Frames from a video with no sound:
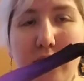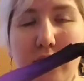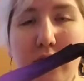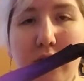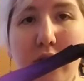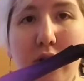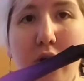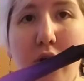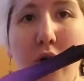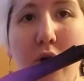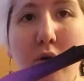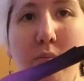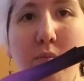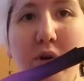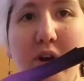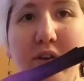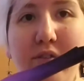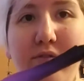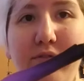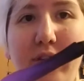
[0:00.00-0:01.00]
doing an
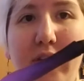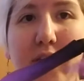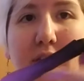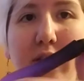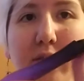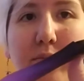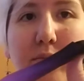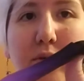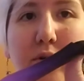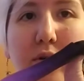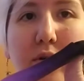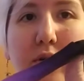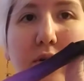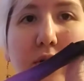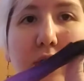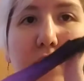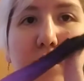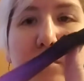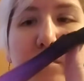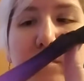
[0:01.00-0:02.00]
ombre fade up her
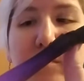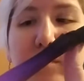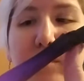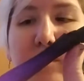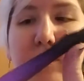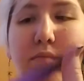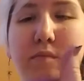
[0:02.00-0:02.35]
arm.